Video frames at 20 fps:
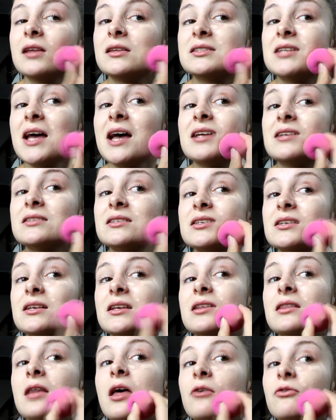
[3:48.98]
dead
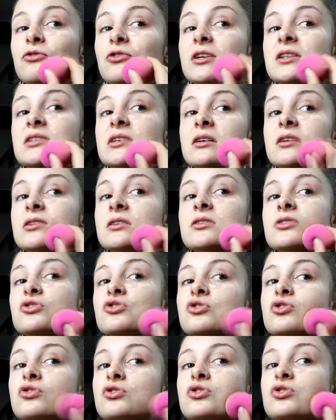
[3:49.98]
in their freezer.
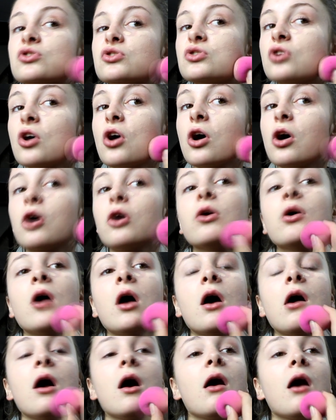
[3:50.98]
So
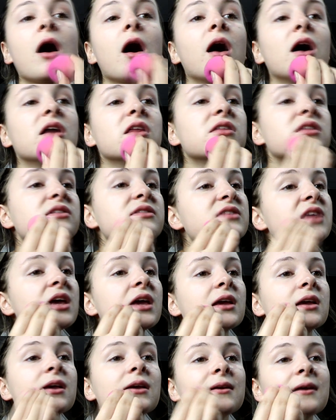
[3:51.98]
I
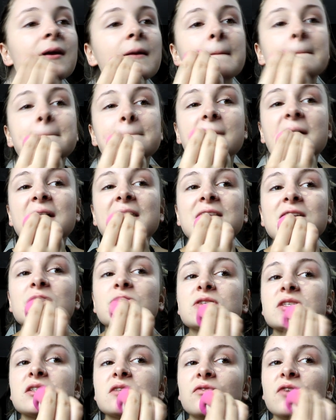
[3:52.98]
think mine and
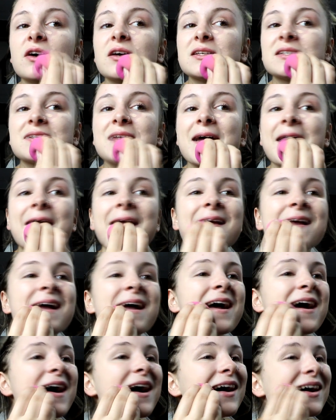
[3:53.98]
Lewis's first date,
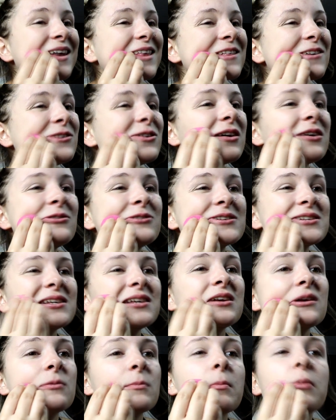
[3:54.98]
I thought I was
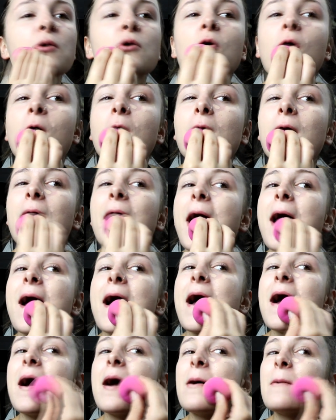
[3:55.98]
eating pork,
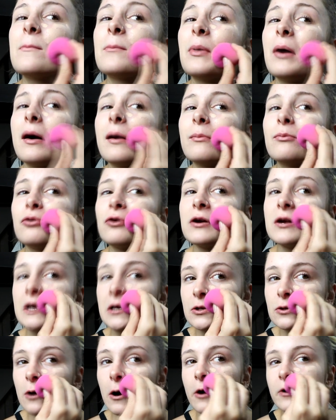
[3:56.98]
but I'm pretty
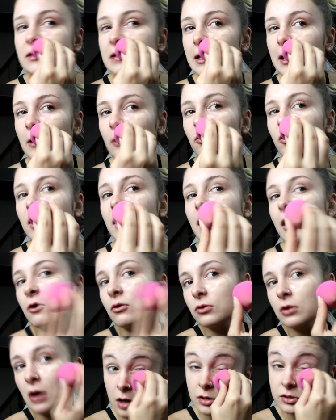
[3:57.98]
sure I was eating
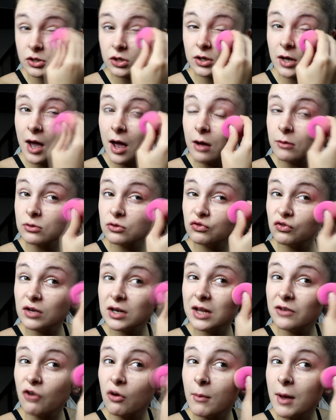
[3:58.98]
greyhound. So yeah, it was
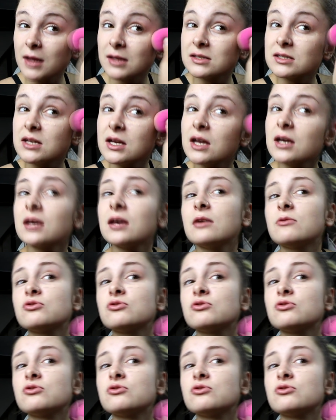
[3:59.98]
really romantic, it